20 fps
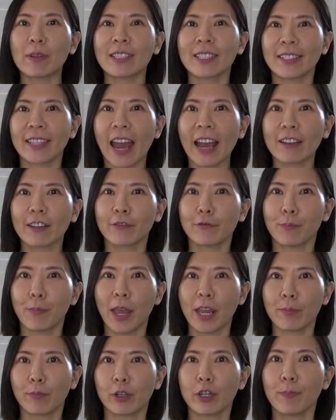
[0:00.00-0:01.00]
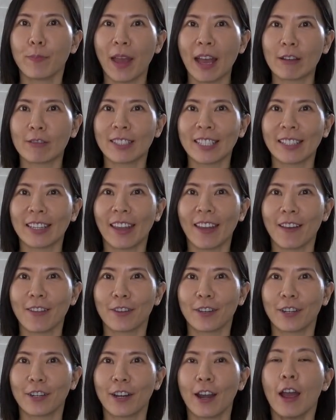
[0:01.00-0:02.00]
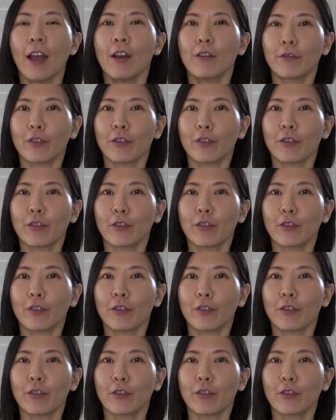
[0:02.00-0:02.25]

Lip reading: a stack of paper bound together.